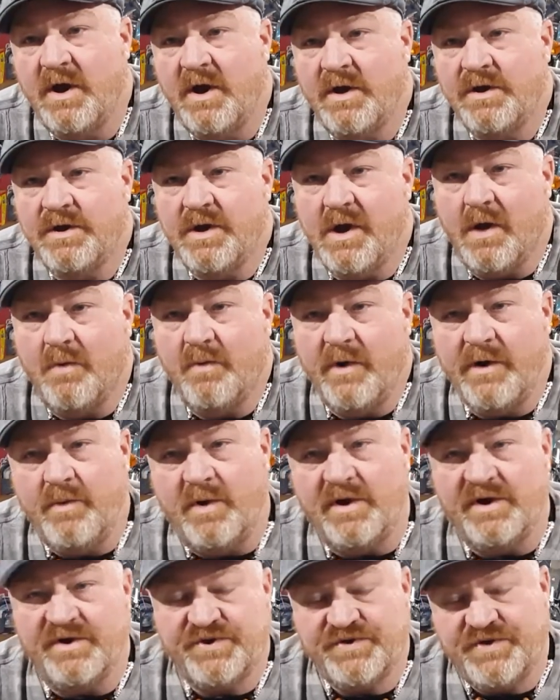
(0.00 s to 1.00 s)
We would
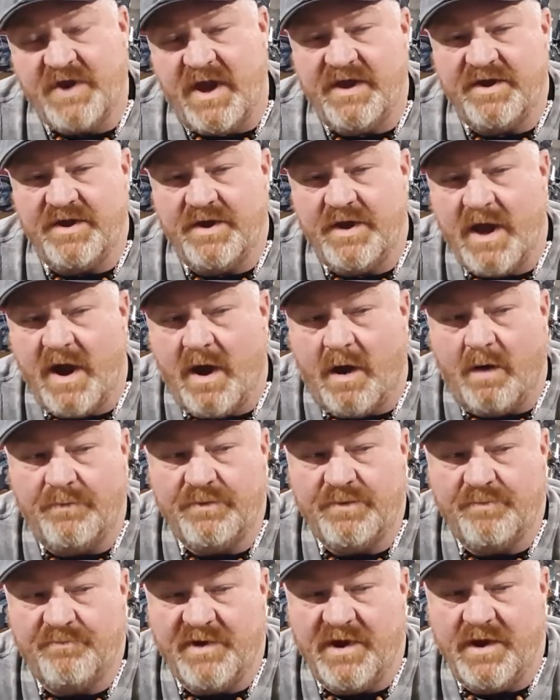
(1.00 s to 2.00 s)
have stayed and
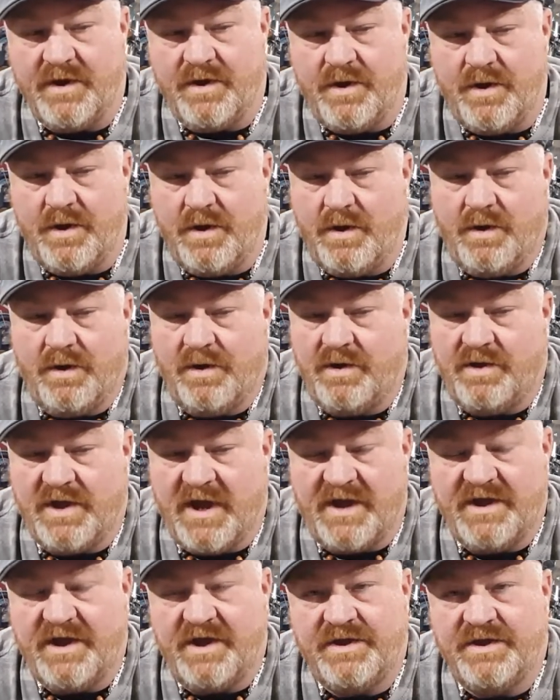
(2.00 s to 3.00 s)
helped, but
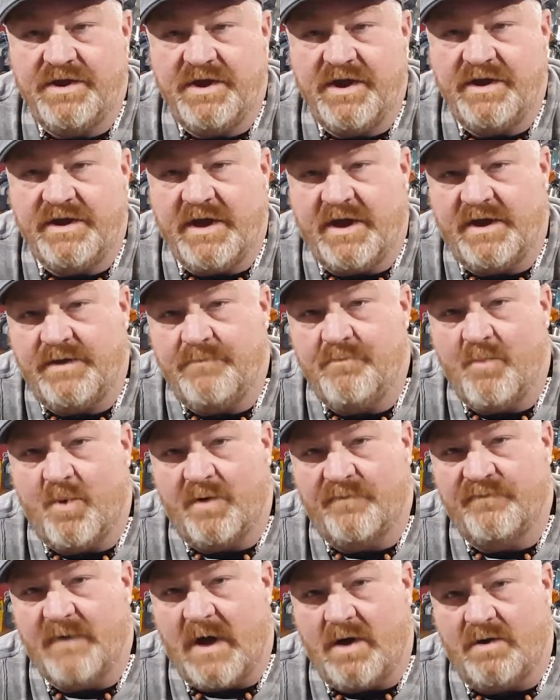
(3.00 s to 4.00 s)
they didn't need any more
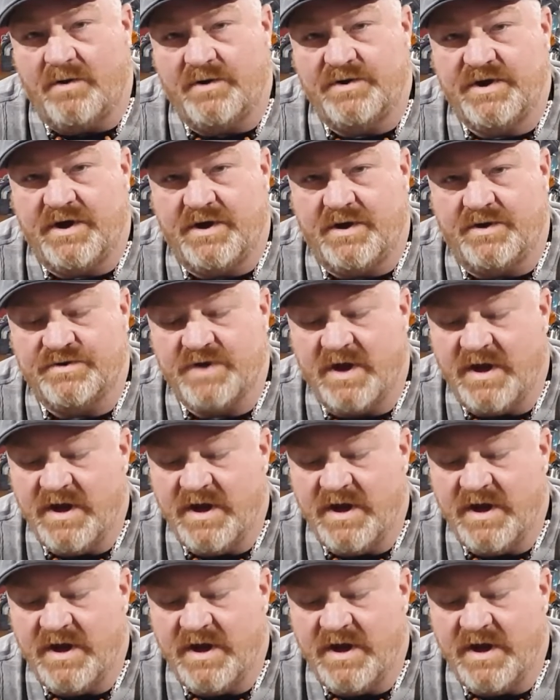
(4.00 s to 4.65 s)
volunteers.